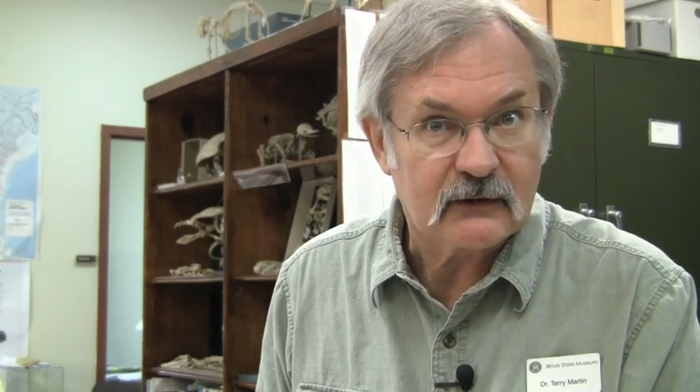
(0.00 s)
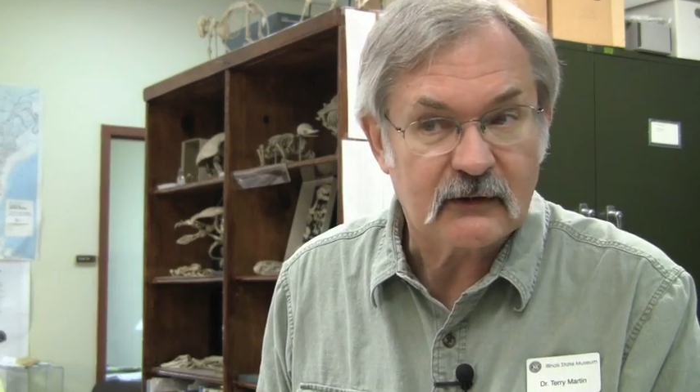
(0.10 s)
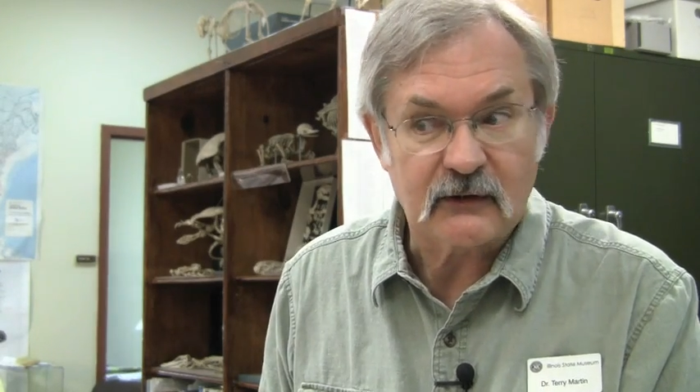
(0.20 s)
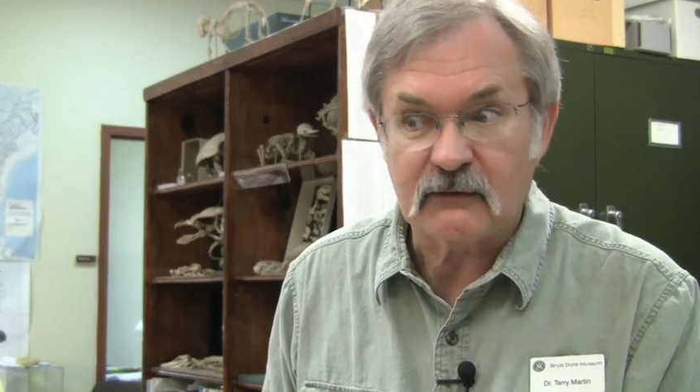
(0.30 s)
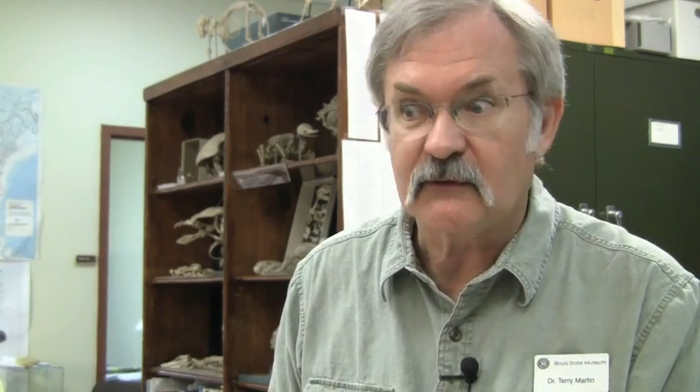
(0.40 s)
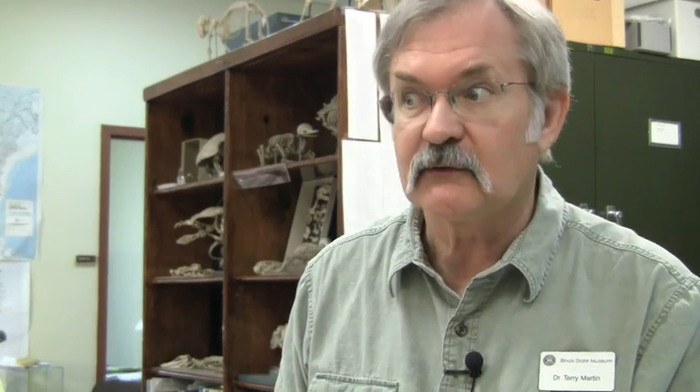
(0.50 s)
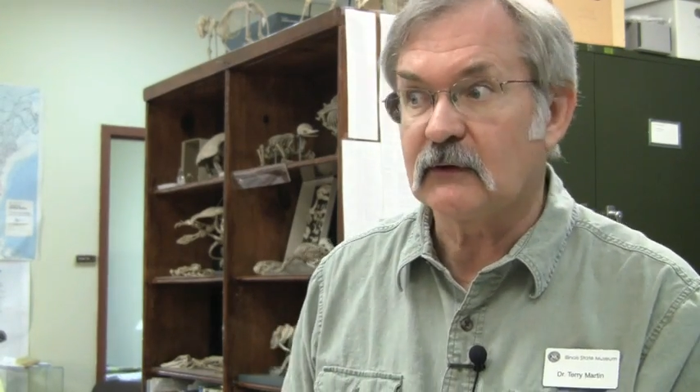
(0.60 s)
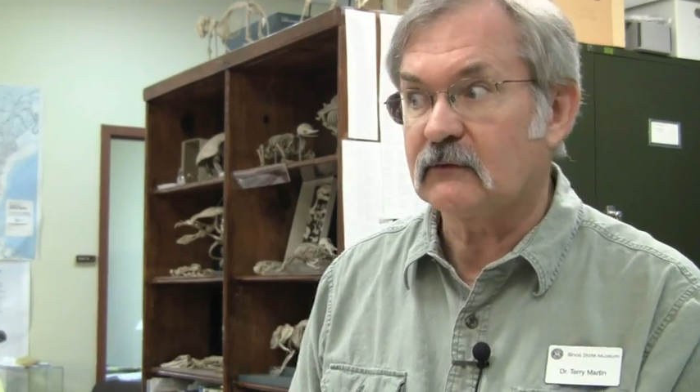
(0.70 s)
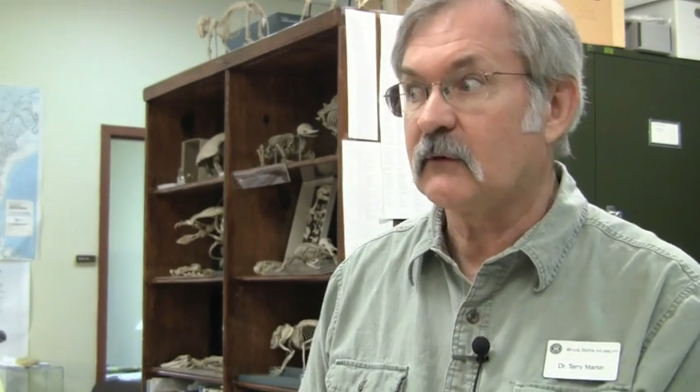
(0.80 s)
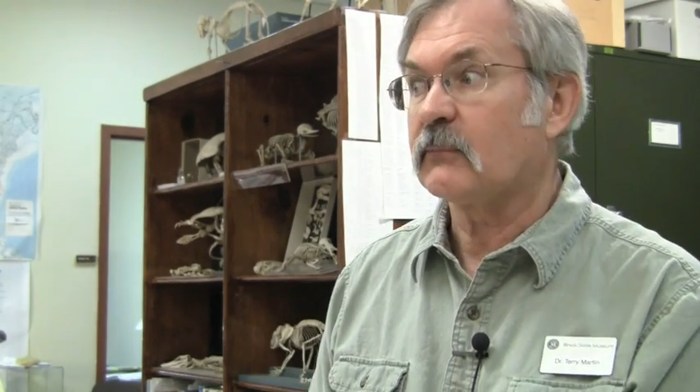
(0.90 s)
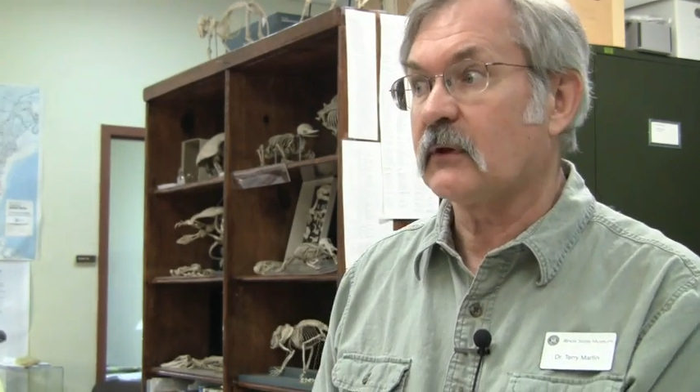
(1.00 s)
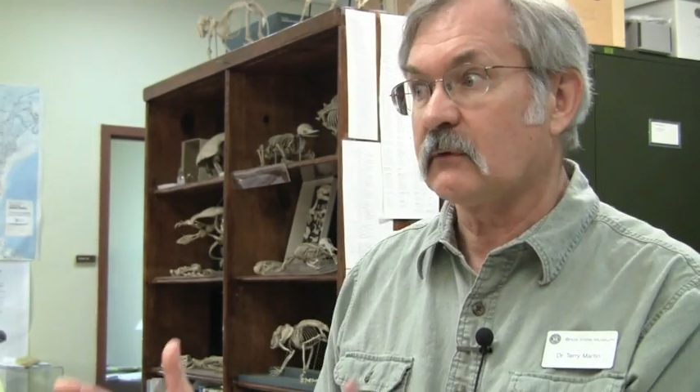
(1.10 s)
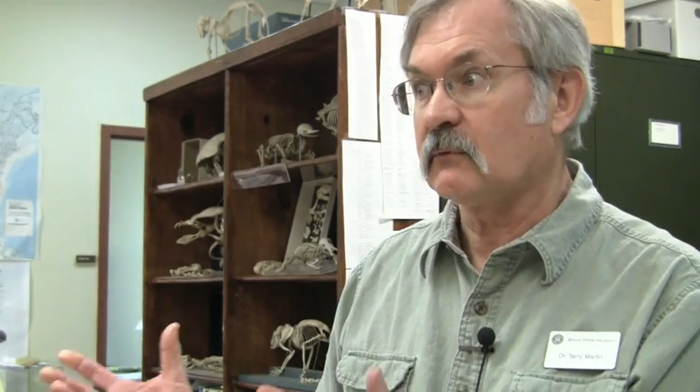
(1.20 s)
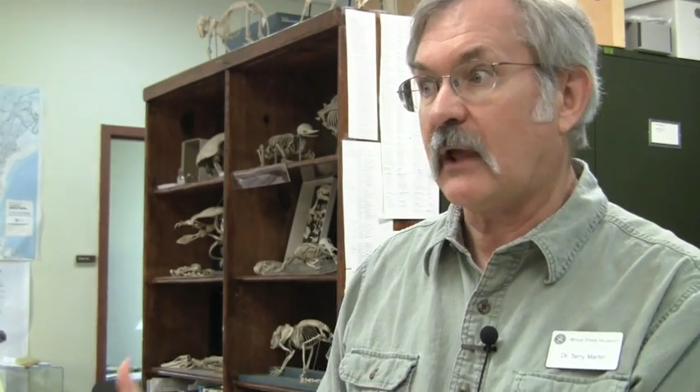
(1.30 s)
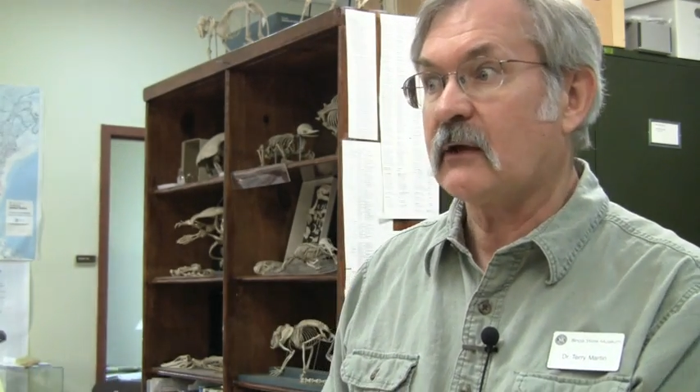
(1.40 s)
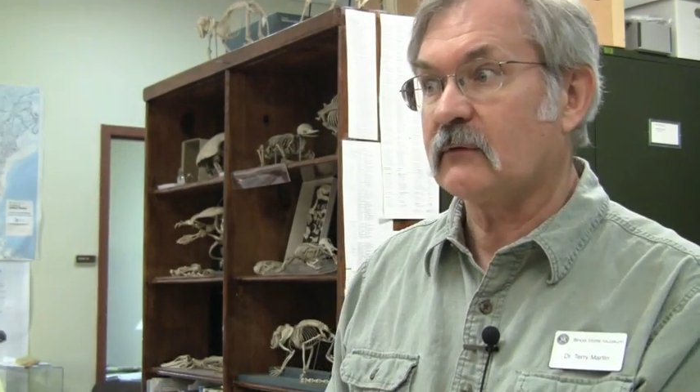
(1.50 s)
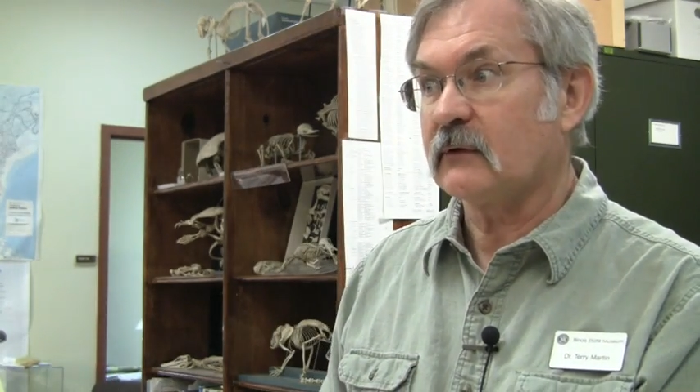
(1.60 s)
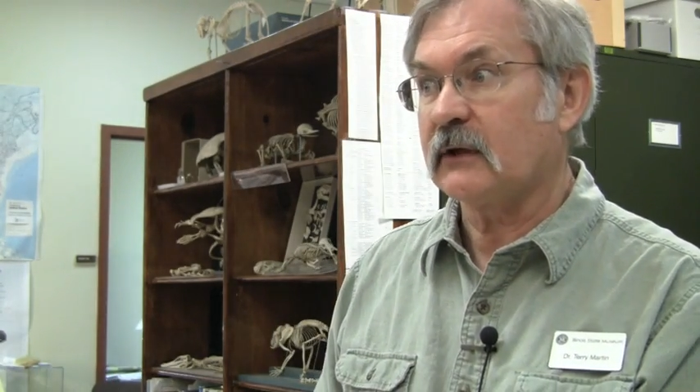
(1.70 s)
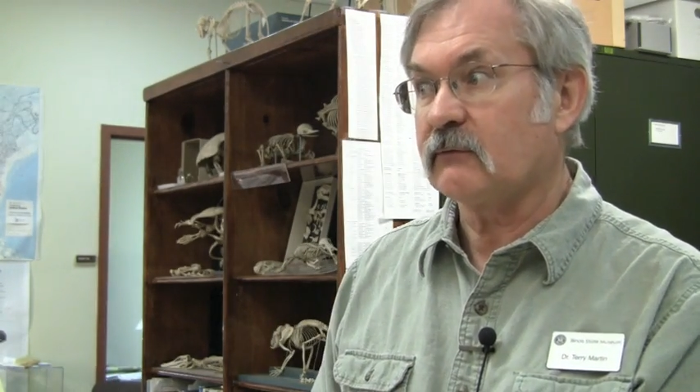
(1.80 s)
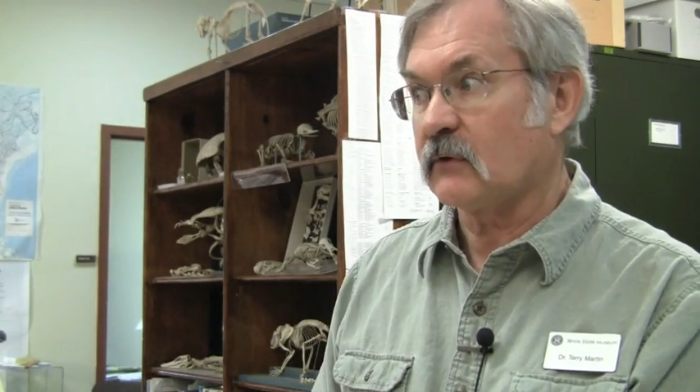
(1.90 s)
That it's something you
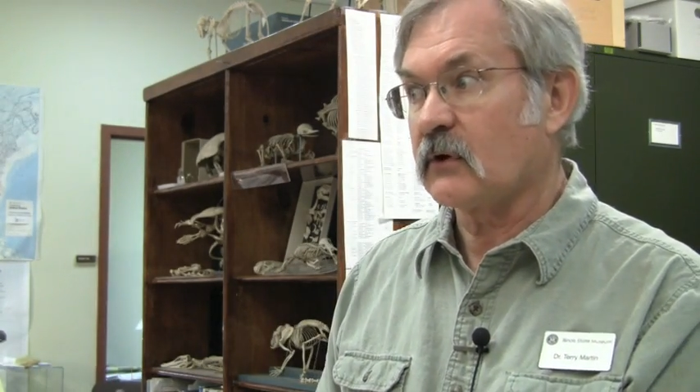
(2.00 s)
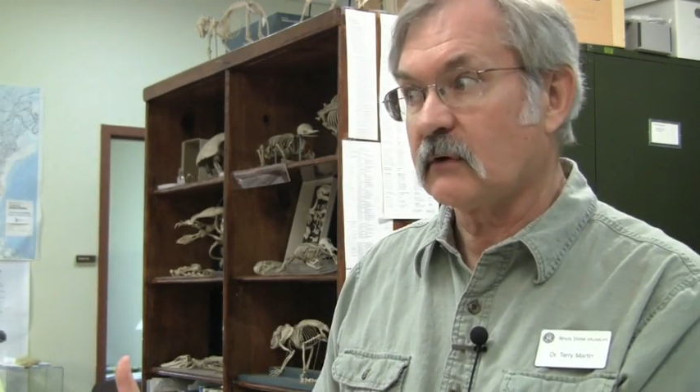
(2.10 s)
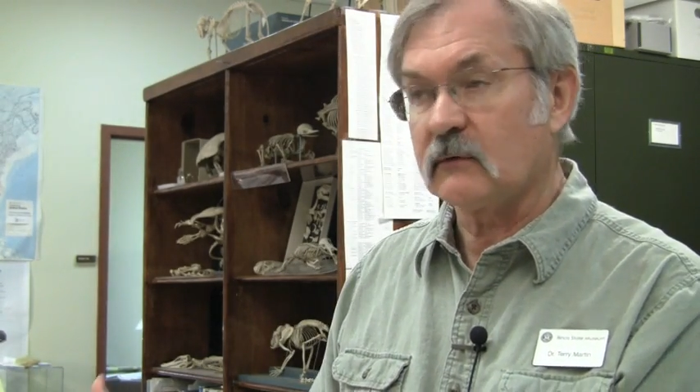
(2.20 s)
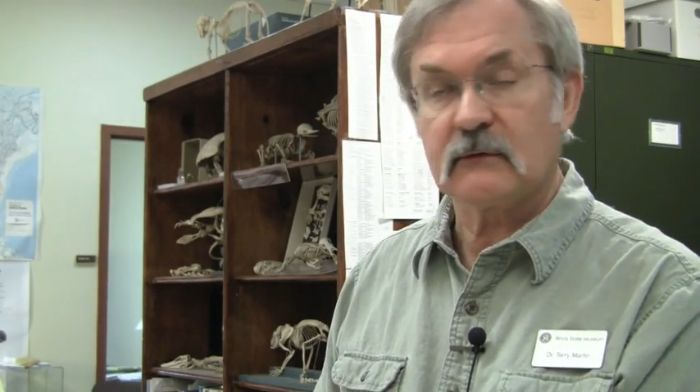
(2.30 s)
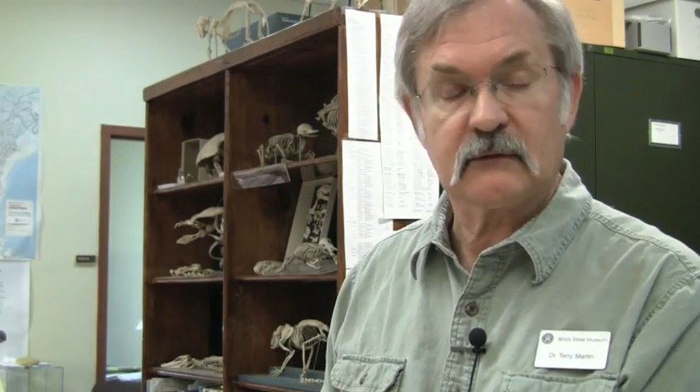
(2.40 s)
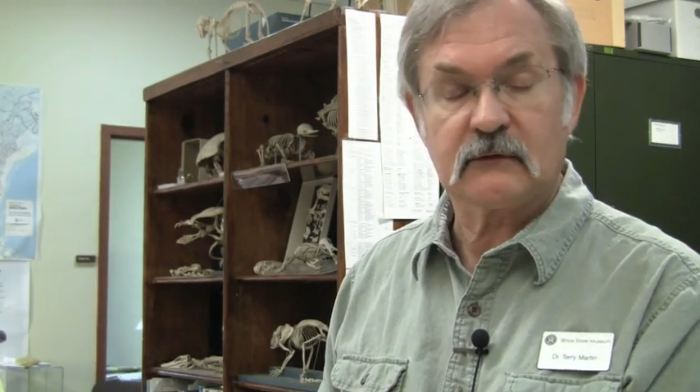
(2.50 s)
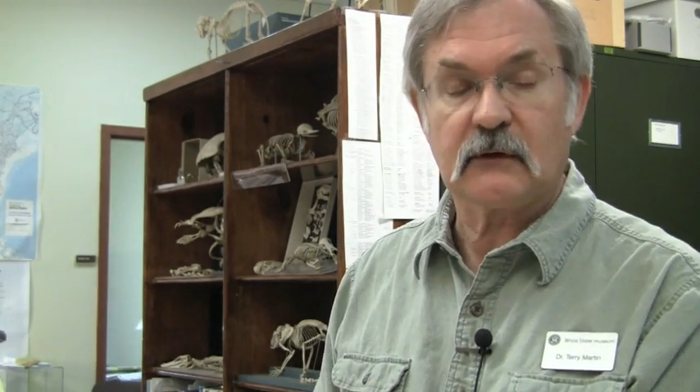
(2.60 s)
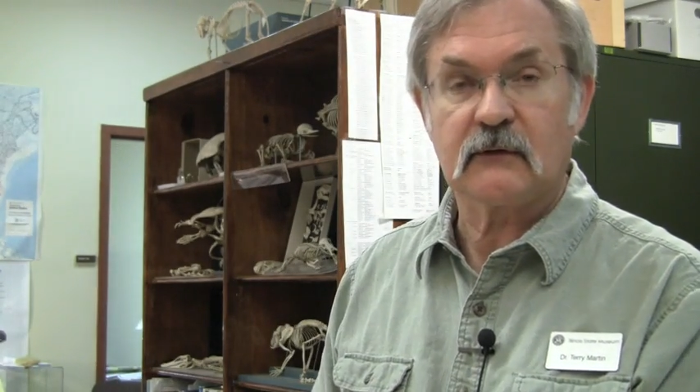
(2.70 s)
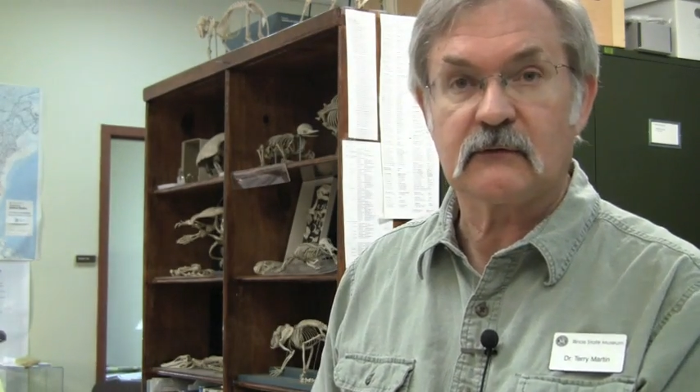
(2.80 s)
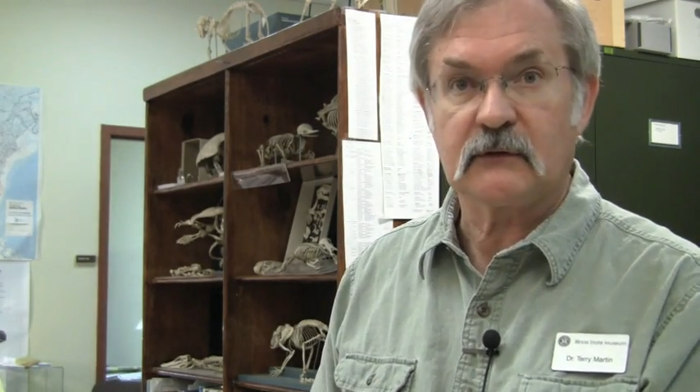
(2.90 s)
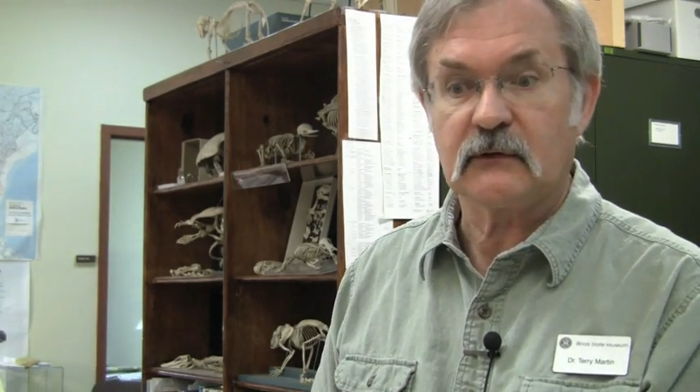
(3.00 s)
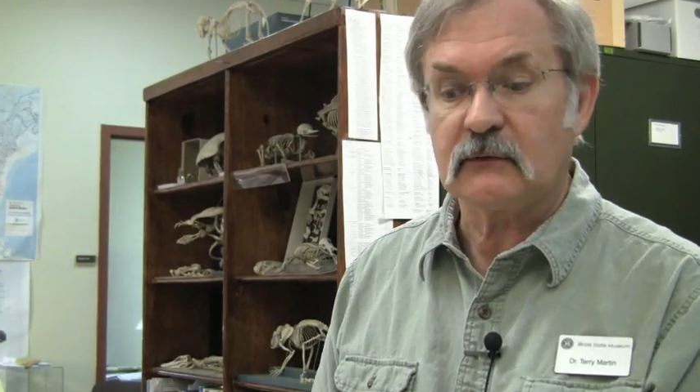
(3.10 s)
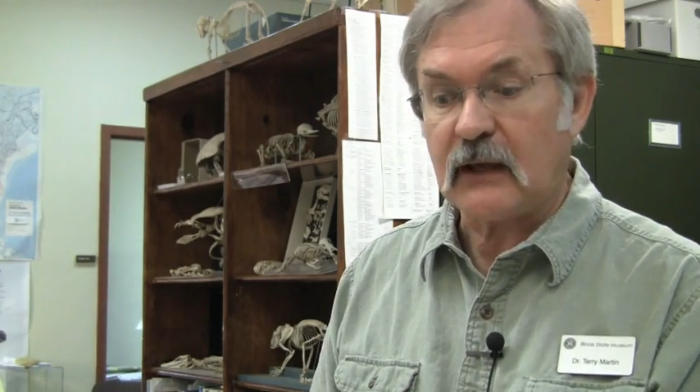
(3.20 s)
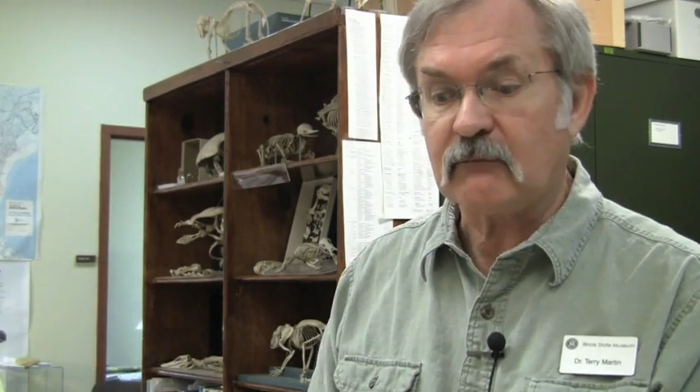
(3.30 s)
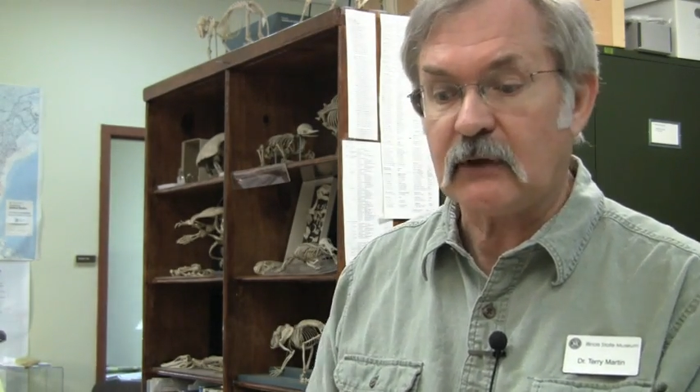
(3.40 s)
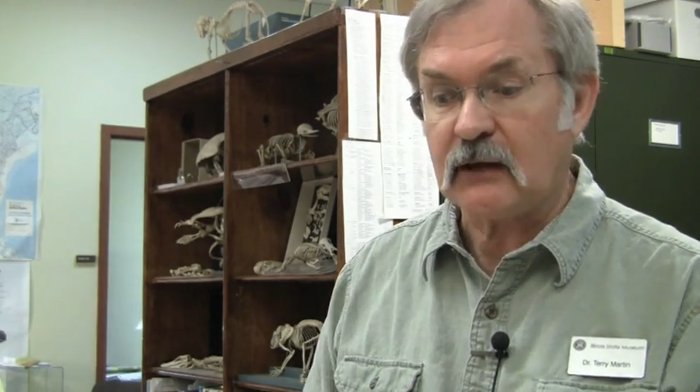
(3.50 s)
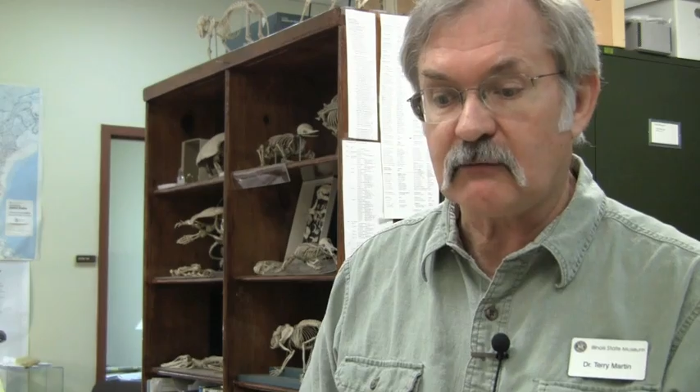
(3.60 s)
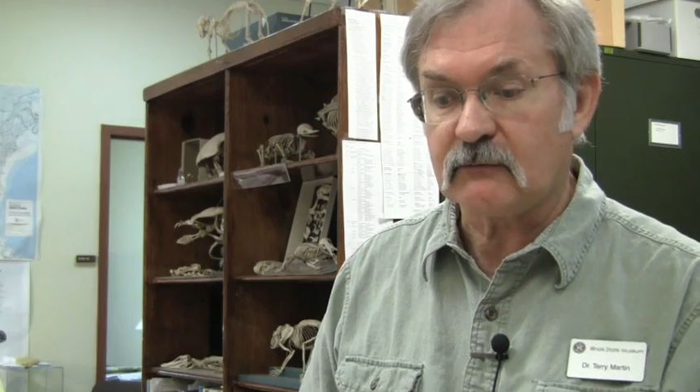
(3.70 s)
actually, if you're going to do this seriously, you have to